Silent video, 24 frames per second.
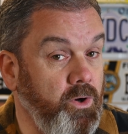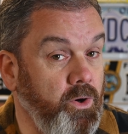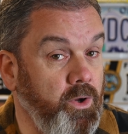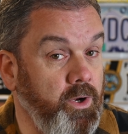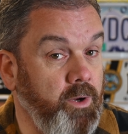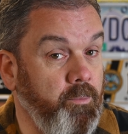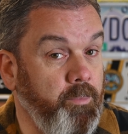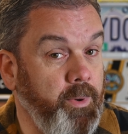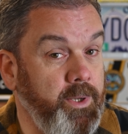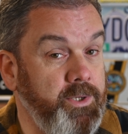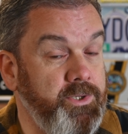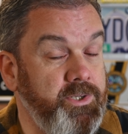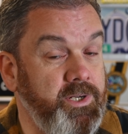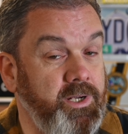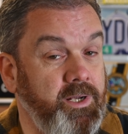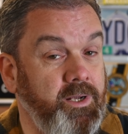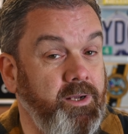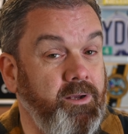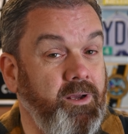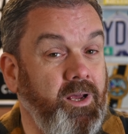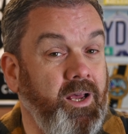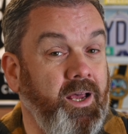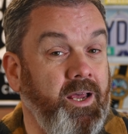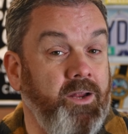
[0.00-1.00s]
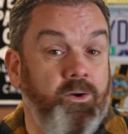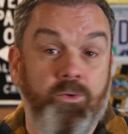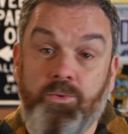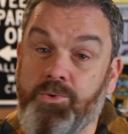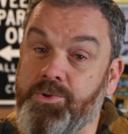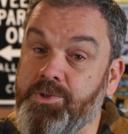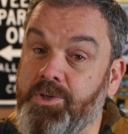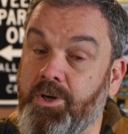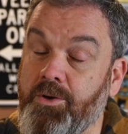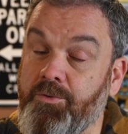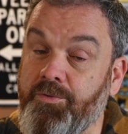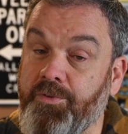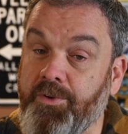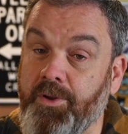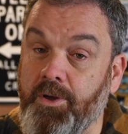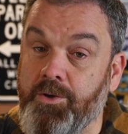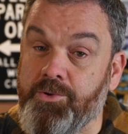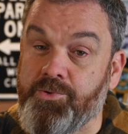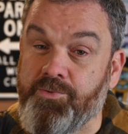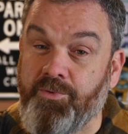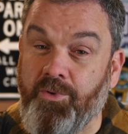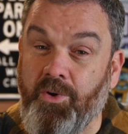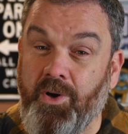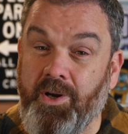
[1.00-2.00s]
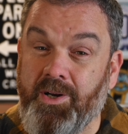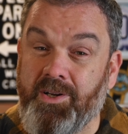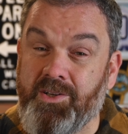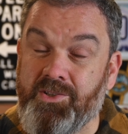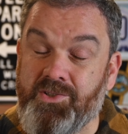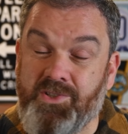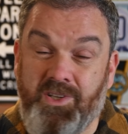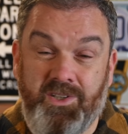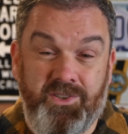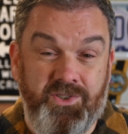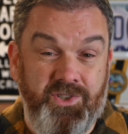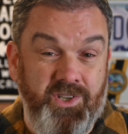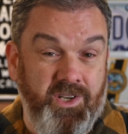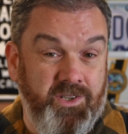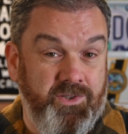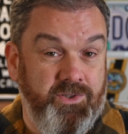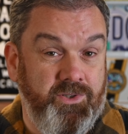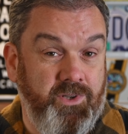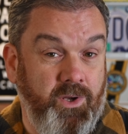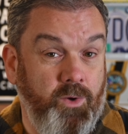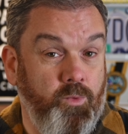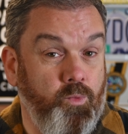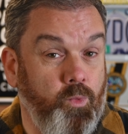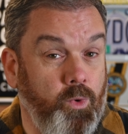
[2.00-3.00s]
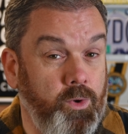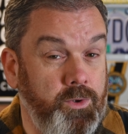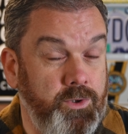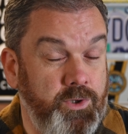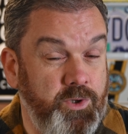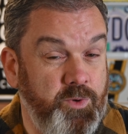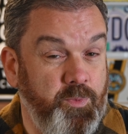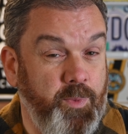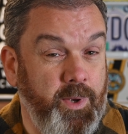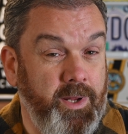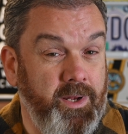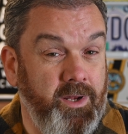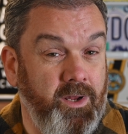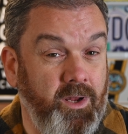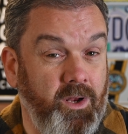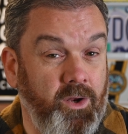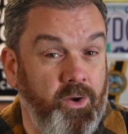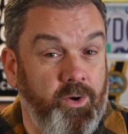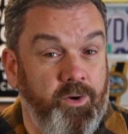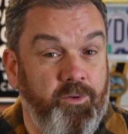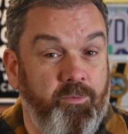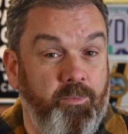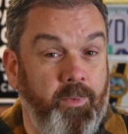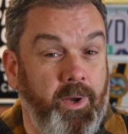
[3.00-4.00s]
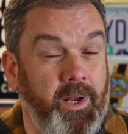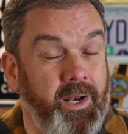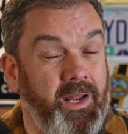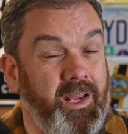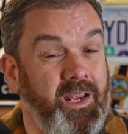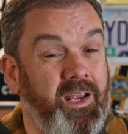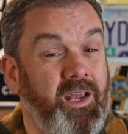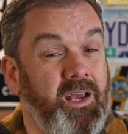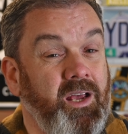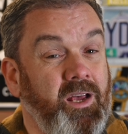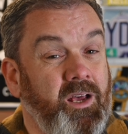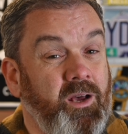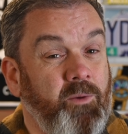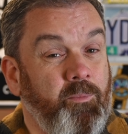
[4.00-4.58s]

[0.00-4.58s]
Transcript: on a budget, and also for those riders that just don't want to spend a lot of money